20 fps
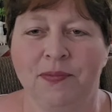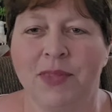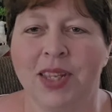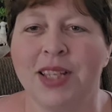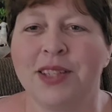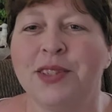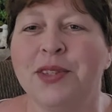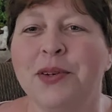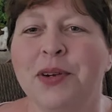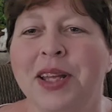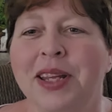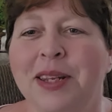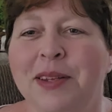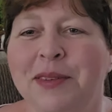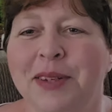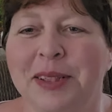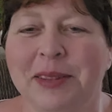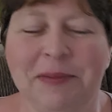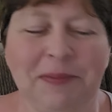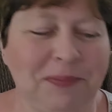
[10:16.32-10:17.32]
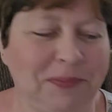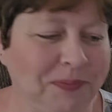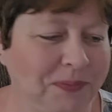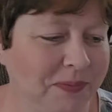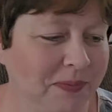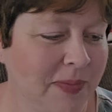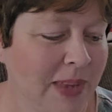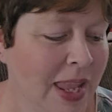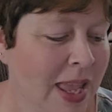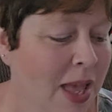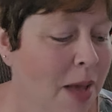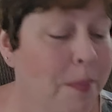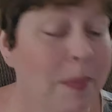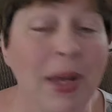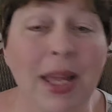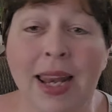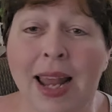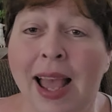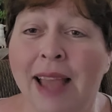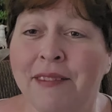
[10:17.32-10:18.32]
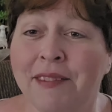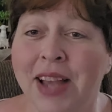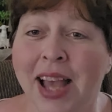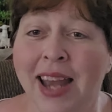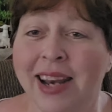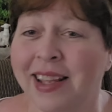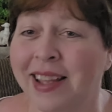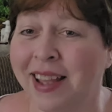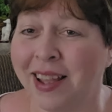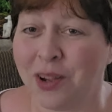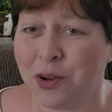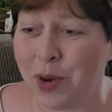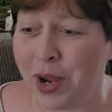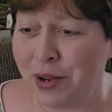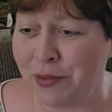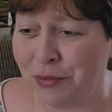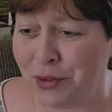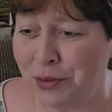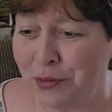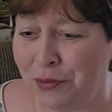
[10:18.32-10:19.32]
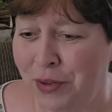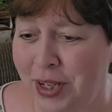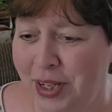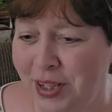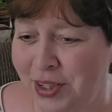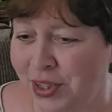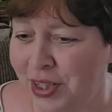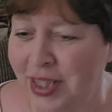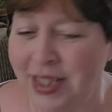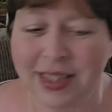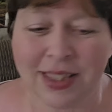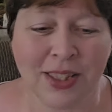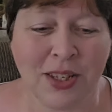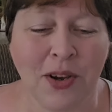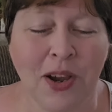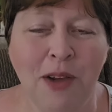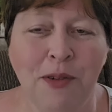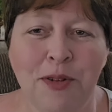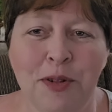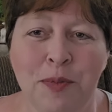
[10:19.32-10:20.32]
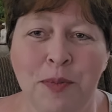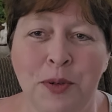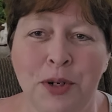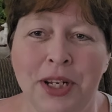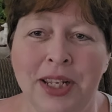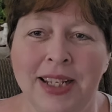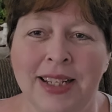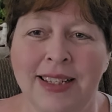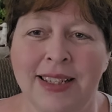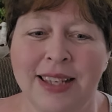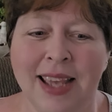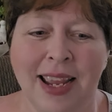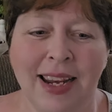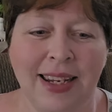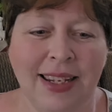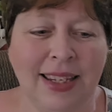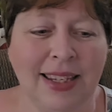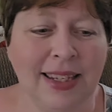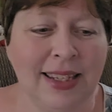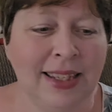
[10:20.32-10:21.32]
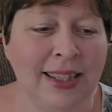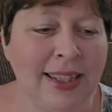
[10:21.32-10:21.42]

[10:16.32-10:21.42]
so anyway, but I've got quite a few finishes, so I was pretty excited.